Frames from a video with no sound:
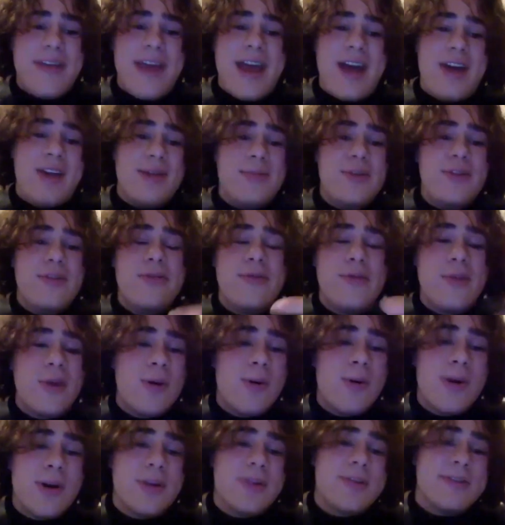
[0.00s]
how to move
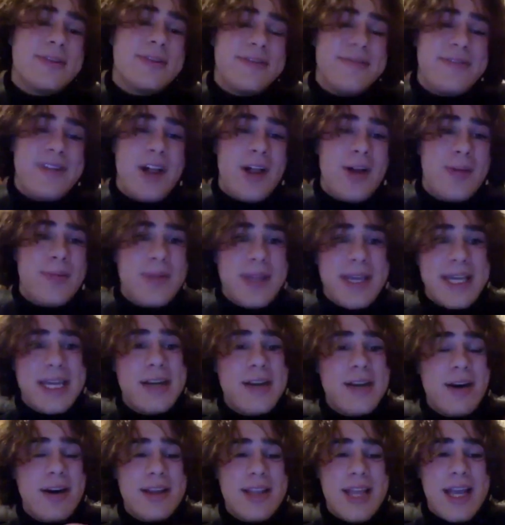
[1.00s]
forward or develop like an
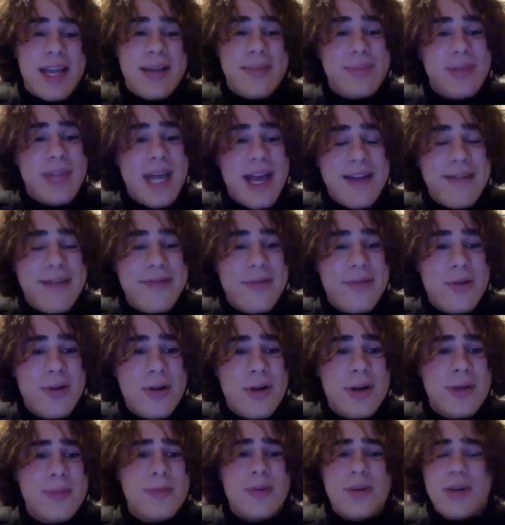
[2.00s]
online
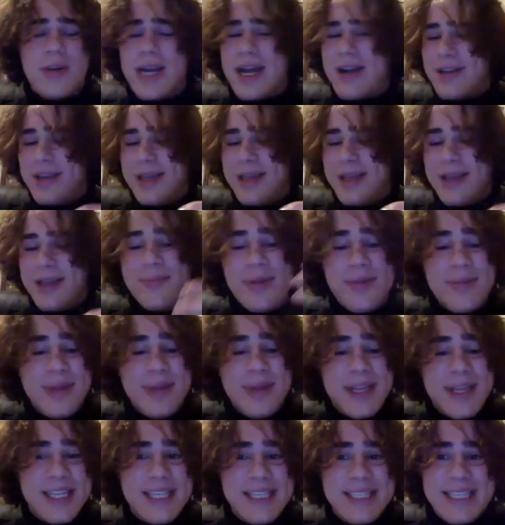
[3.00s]
platform or how to implement
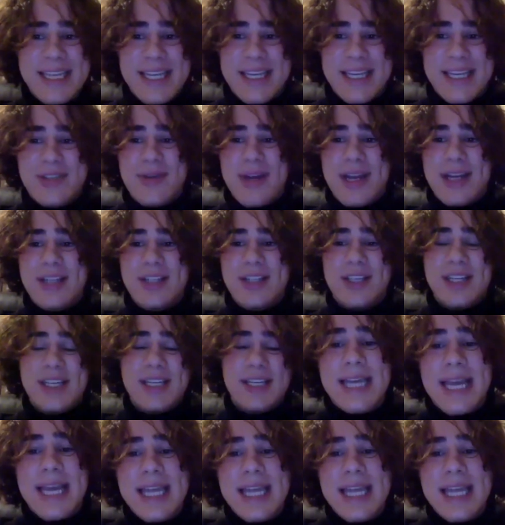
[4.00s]
these data strategies.